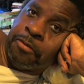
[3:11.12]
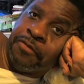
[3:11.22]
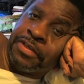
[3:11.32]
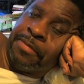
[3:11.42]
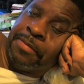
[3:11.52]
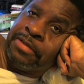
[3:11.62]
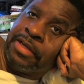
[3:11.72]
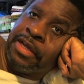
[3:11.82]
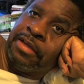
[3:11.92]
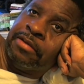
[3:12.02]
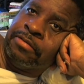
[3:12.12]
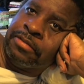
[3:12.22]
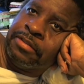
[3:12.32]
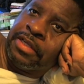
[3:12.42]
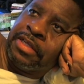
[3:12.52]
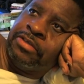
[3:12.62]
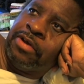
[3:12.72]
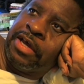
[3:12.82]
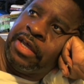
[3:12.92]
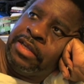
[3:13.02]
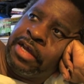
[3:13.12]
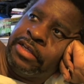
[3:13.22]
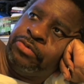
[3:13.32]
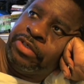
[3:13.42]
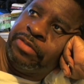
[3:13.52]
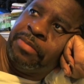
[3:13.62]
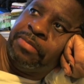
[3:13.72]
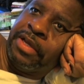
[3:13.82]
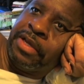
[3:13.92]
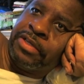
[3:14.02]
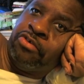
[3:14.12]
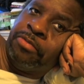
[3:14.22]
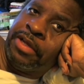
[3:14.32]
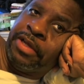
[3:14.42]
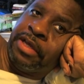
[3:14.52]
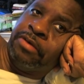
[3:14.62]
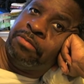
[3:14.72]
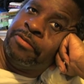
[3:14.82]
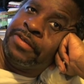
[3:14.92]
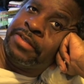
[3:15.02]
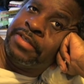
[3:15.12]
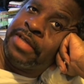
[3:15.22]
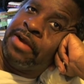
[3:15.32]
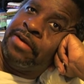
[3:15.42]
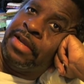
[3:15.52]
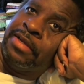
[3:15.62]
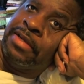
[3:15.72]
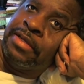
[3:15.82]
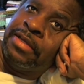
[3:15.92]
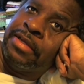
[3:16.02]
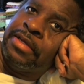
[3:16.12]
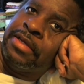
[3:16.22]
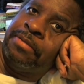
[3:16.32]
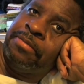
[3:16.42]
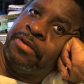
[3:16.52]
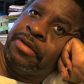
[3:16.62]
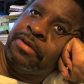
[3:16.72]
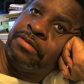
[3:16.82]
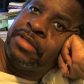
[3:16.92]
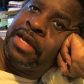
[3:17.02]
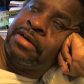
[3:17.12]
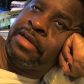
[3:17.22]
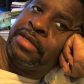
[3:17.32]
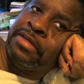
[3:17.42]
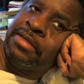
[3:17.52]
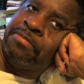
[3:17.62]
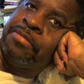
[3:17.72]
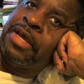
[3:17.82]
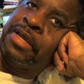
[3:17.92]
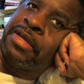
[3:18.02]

movies come out today, so I had to kind of switch my plan because normally I go to movies on Saturday and get up early and go Saturday and then come back